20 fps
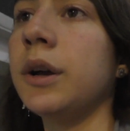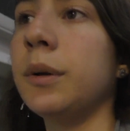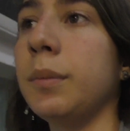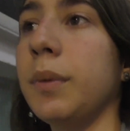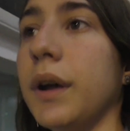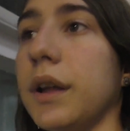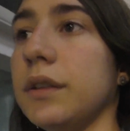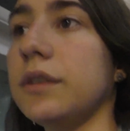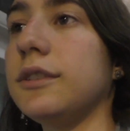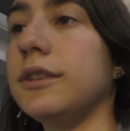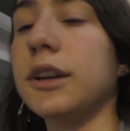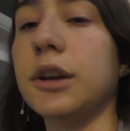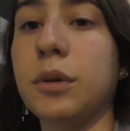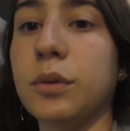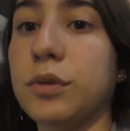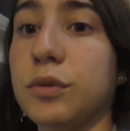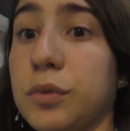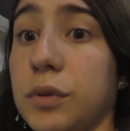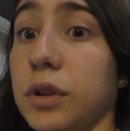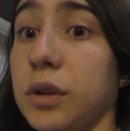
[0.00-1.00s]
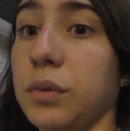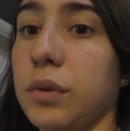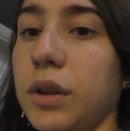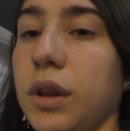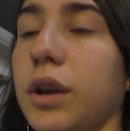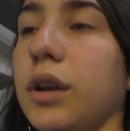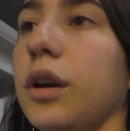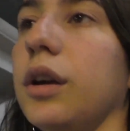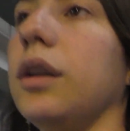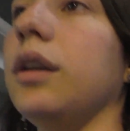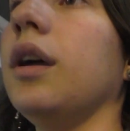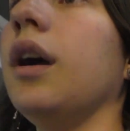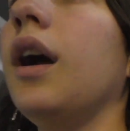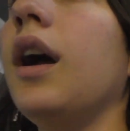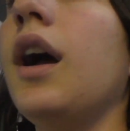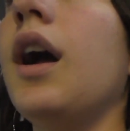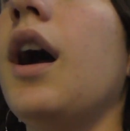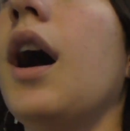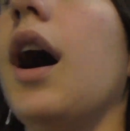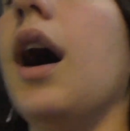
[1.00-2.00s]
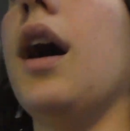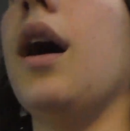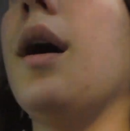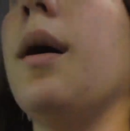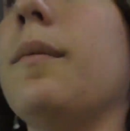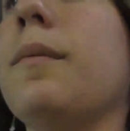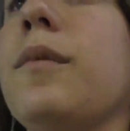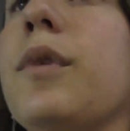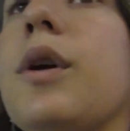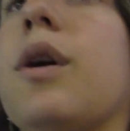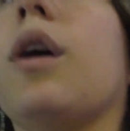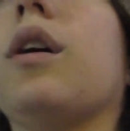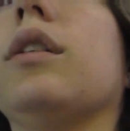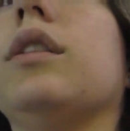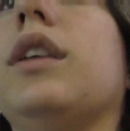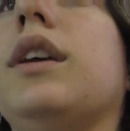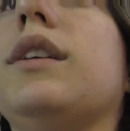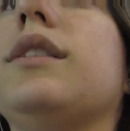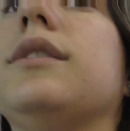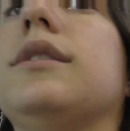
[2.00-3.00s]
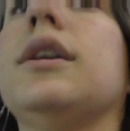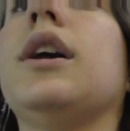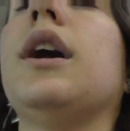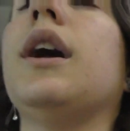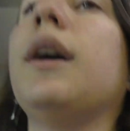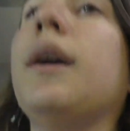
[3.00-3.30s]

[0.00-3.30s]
but still it was really, really good. Um, regardless,